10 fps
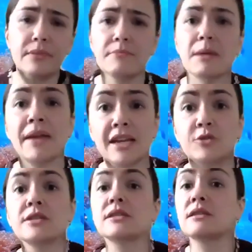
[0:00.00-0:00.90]
my
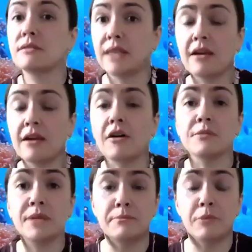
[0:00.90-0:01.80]
patrons, they are the
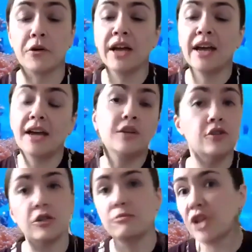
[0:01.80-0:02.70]
people,
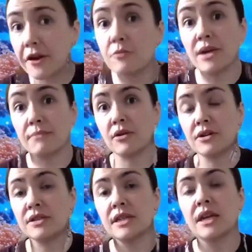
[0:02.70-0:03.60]
YouTube channel
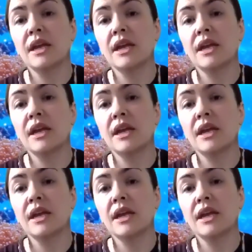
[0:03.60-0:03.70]
members,